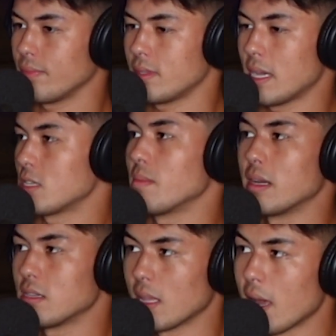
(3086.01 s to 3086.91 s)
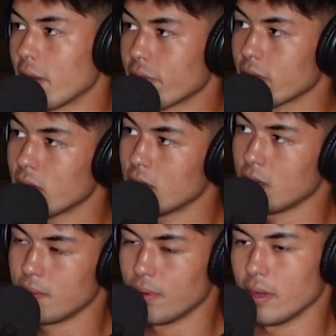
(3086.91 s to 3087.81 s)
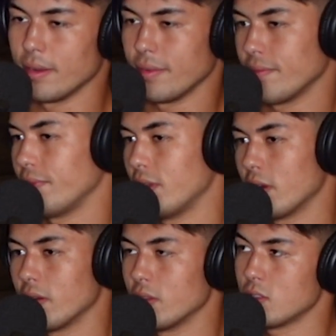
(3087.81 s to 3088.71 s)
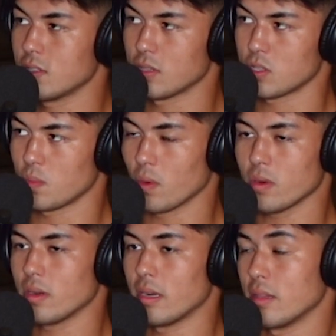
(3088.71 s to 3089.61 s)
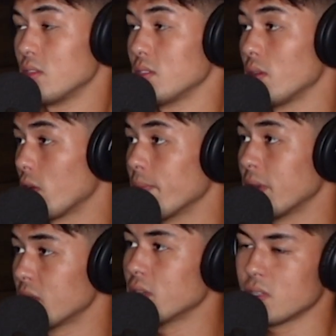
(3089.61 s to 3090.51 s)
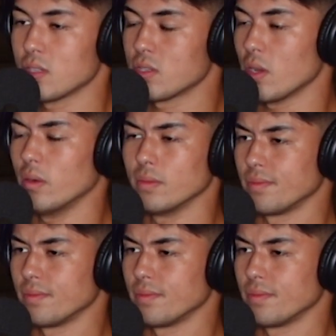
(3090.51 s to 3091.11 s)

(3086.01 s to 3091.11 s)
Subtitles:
take somebody's life, but you know, this is a sport and this is the hard business, and so